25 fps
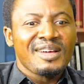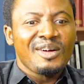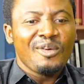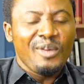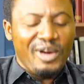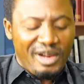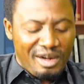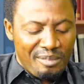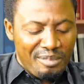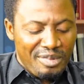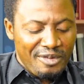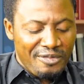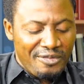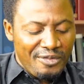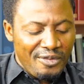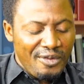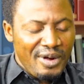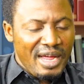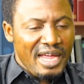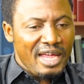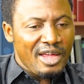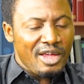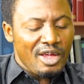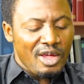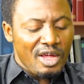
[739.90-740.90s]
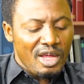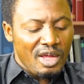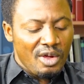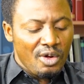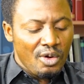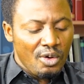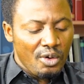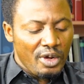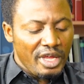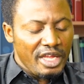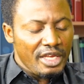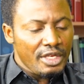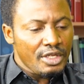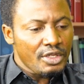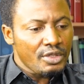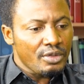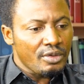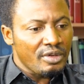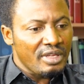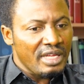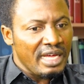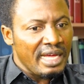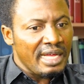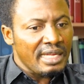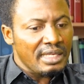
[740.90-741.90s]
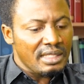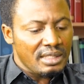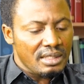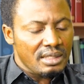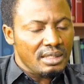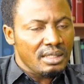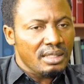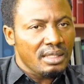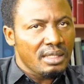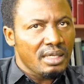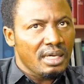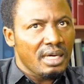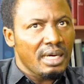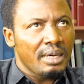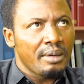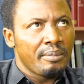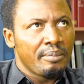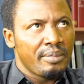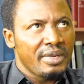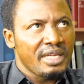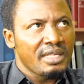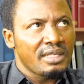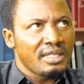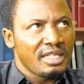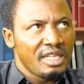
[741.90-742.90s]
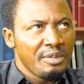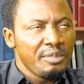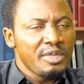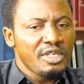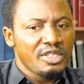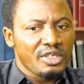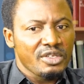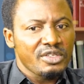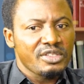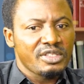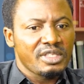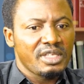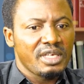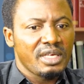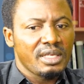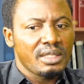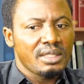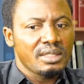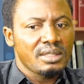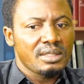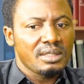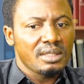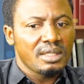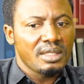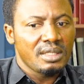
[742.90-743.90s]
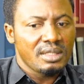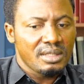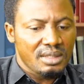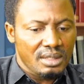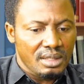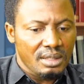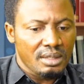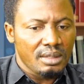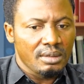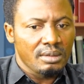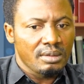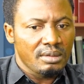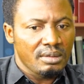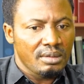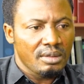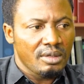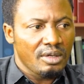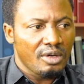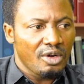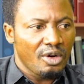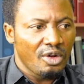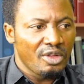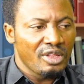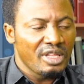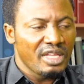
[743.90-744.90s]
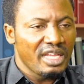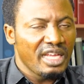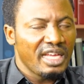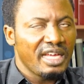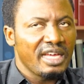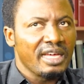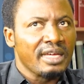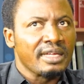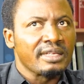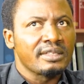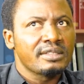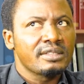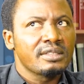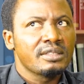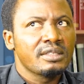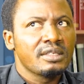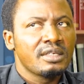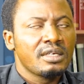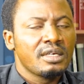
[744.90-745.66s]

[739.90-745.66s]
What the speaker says: well, before I go into that, but let me just say it on the head.